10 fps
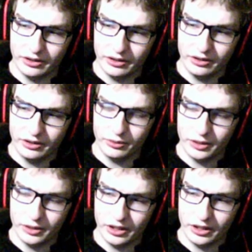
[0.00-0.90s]
within
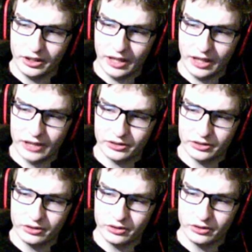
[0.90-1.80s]
the last
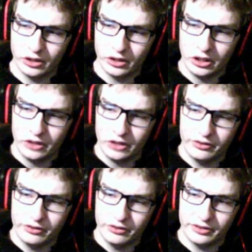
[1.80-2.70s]

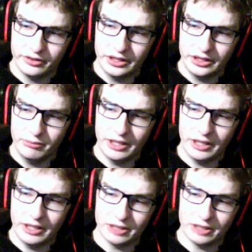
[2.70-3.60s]
15 minutes,
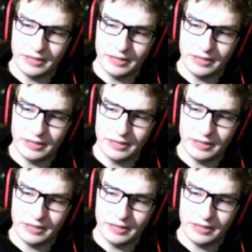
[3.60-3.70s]
but I